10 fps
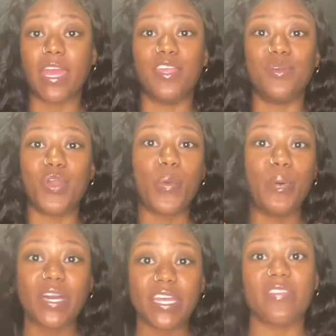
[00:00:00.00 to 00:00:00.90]
you know,
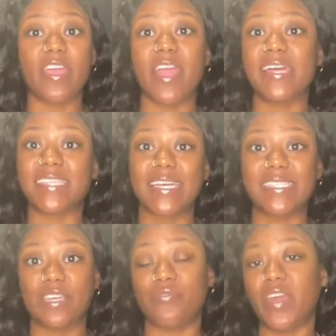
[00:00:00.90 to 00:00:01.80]
put in there as I
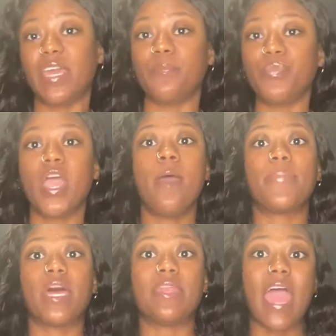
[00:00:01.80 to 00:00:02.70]
see fit.
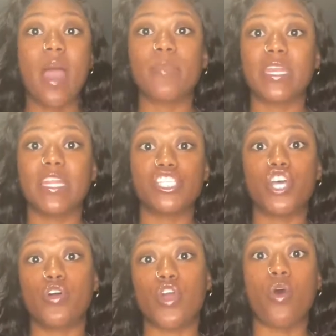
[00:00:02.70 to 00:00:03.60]
But now I'm gonna let
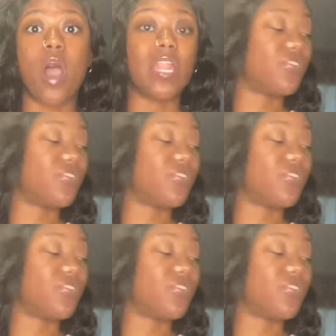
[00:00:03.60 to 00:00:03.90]
y'all know all of the